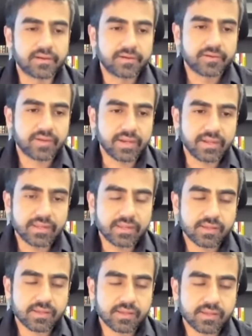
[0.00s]

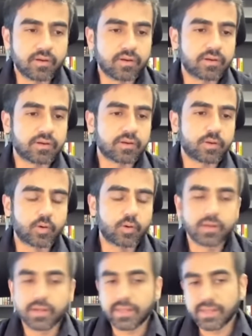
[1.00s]
trading on
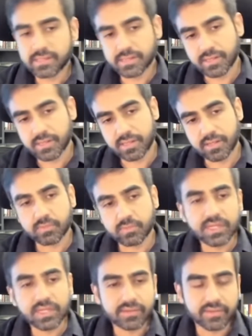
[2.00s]
correlation,
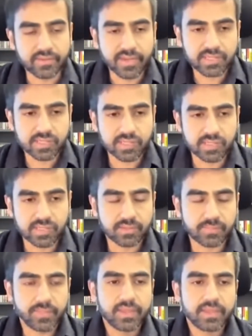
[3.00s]
mean
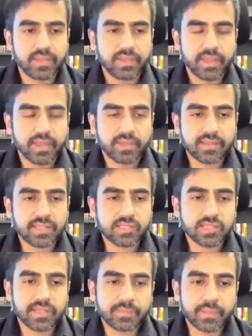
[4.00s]
regression,
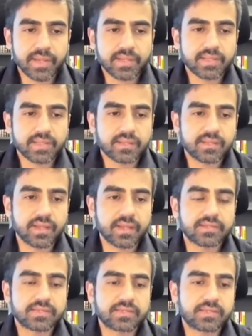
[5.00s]
essentially betting
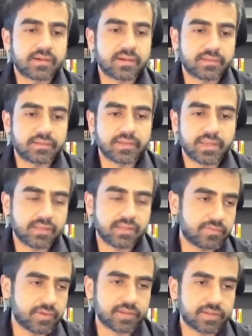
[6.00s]
that, say,
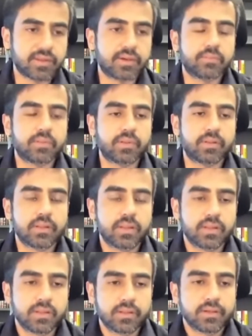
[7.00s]
for example,
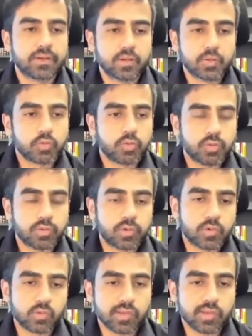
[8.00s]

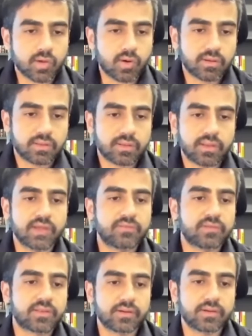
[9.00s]
two stocks
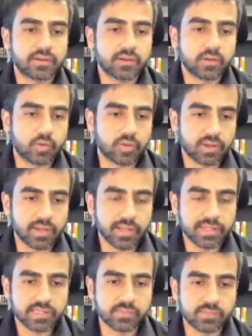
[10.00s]
have a certain
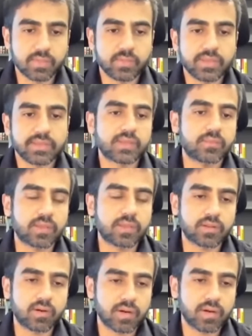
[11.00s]
correlation between them
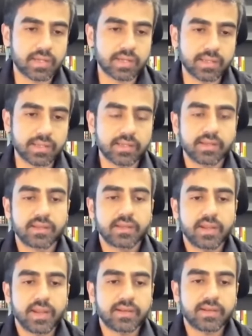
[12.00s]
historically,
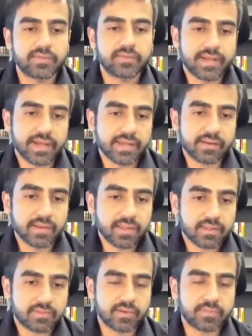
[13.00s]
and if they
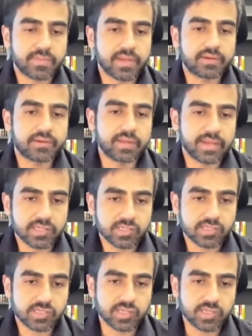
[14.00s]
digress from that
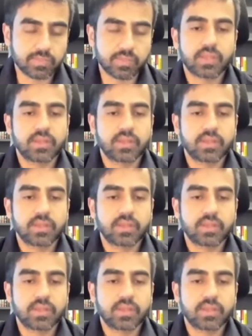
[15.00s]
relationship,